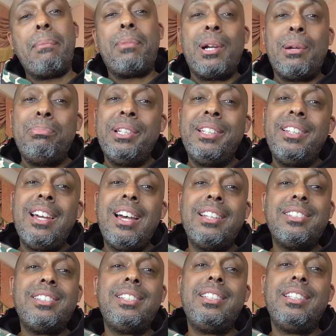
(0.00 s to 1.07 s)
Probably
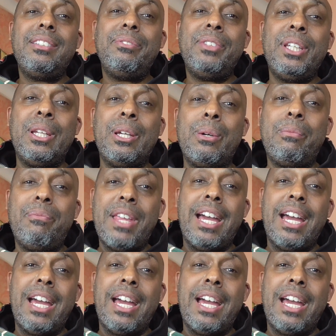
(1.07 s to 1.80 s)
not. You know,